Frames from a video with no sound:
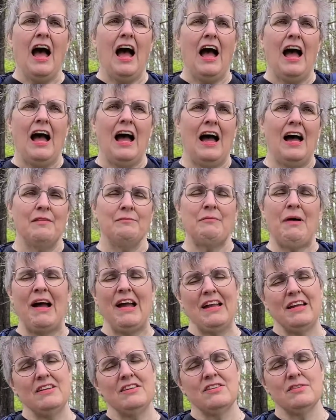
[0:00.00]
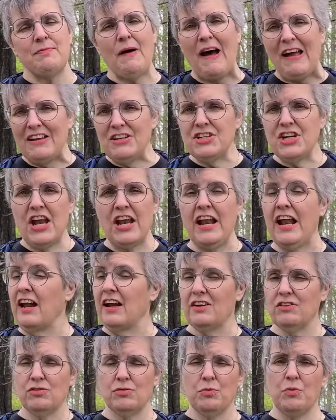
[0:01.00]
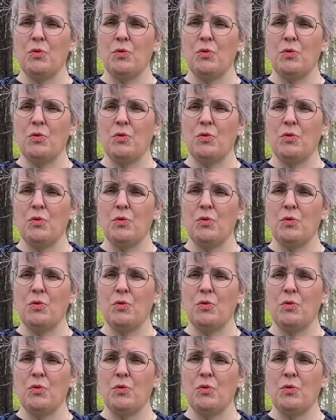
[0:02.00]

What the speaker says: My Spot Gen X